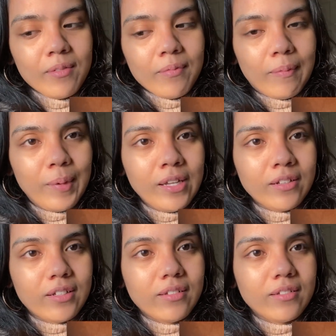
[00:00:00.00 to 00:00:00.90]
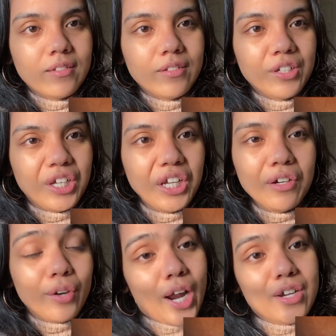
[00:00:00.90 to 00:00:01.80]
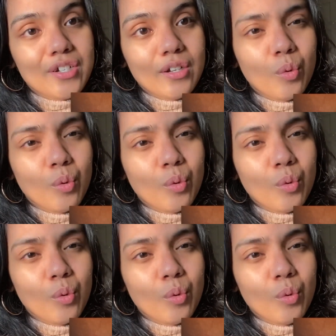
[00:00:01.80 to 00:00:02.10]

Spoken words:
milk heat rash. It